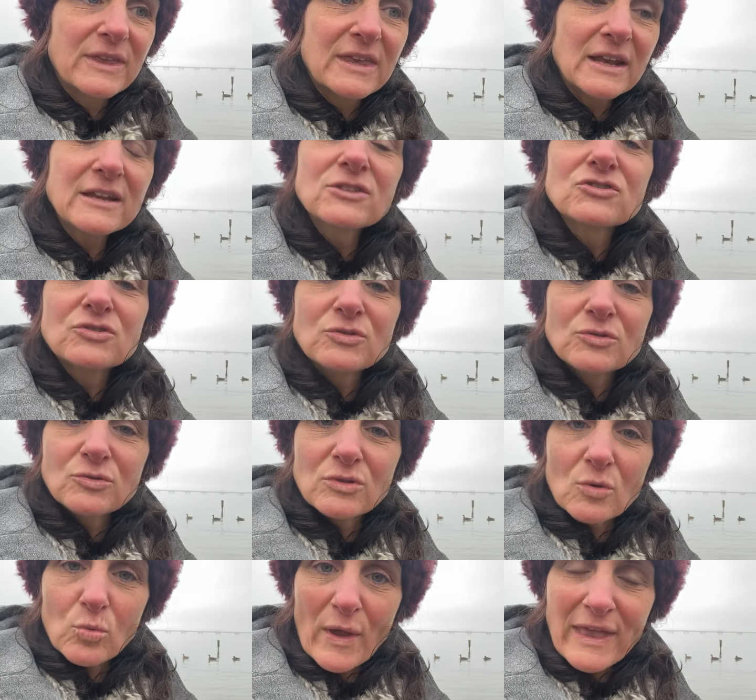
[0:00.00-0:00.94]
getting
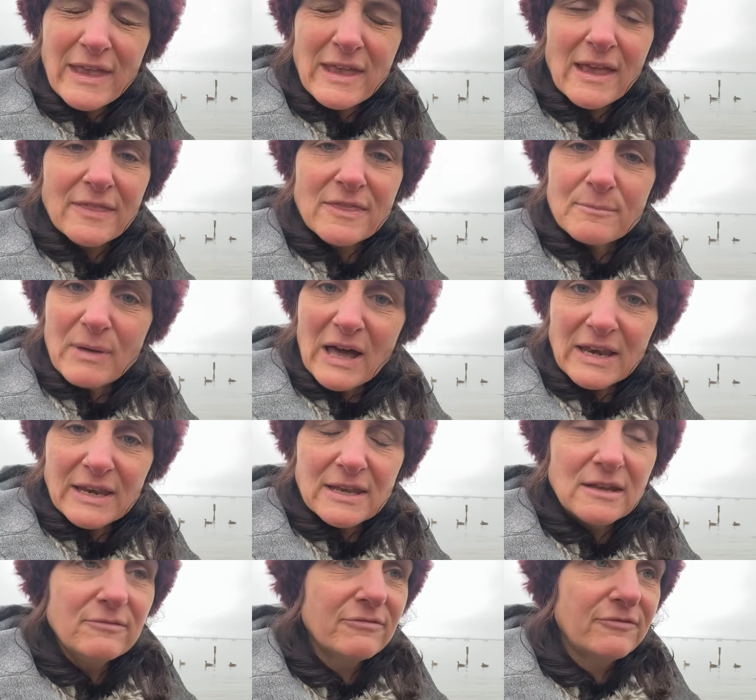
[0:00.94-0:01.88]
to the weight and the
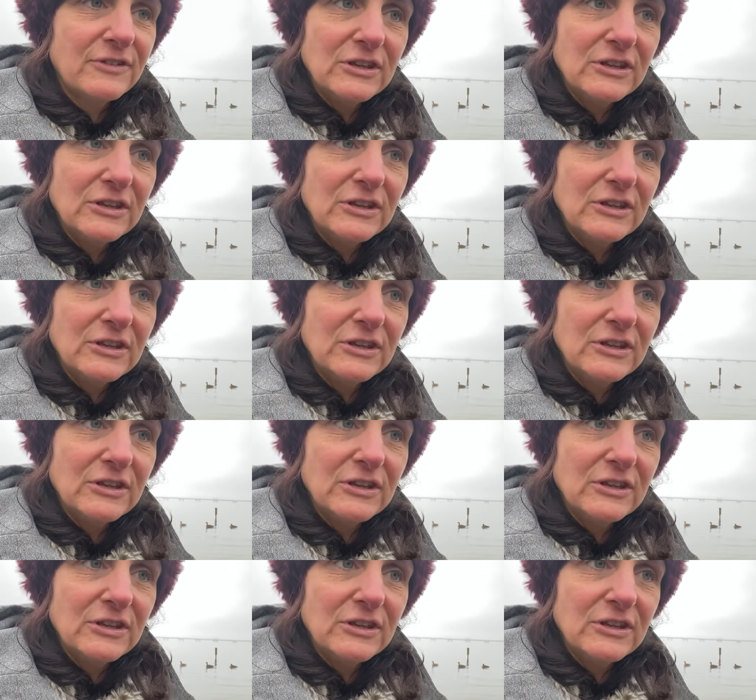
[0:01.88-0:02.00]
body